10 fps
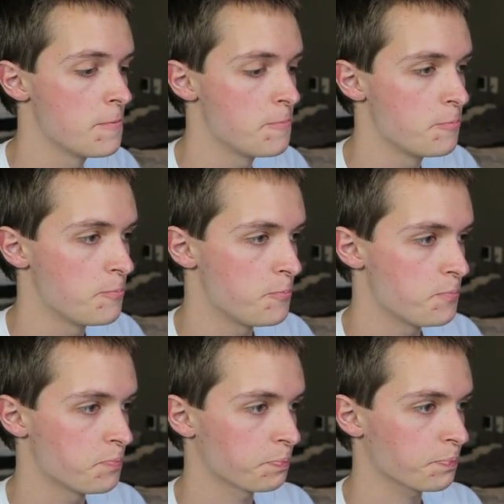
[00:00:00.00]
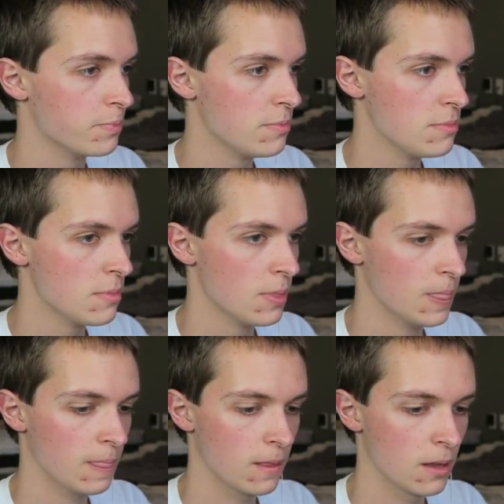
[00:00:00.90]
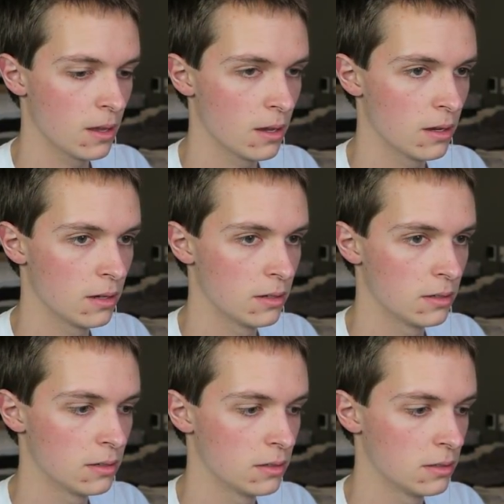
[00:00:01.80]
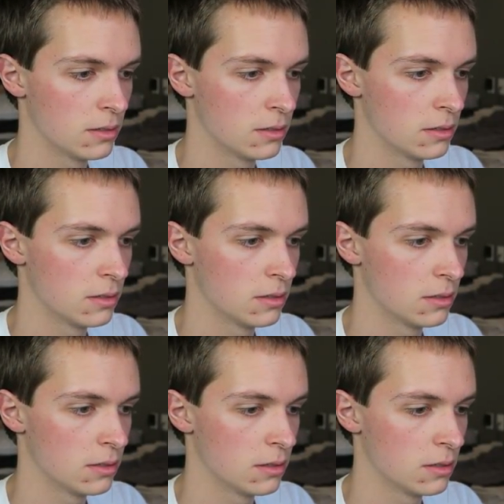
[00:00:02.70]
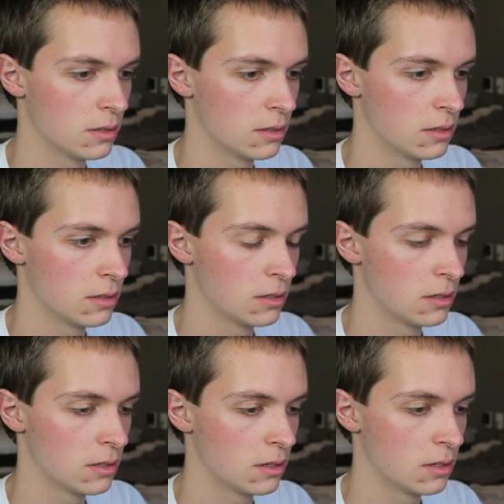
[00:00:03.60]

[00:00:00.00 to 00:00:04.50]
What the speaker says: Nothing is said.